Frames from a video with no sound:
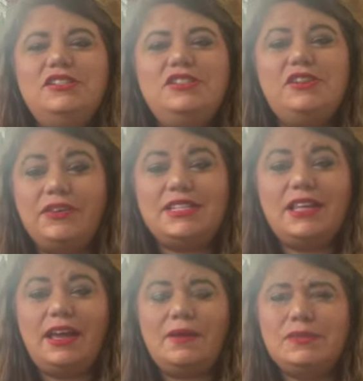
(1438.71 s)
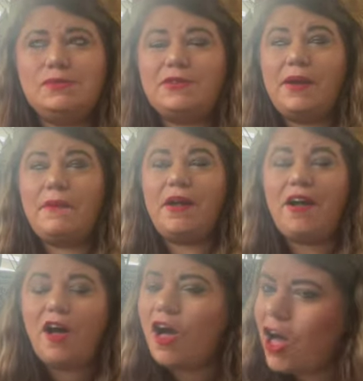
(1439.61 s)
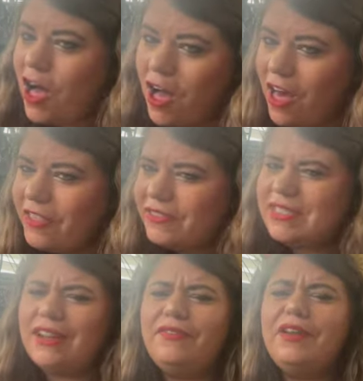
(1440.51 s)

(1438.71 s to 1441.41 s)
don't forget to like, comment, subscribe, all that fun stuff.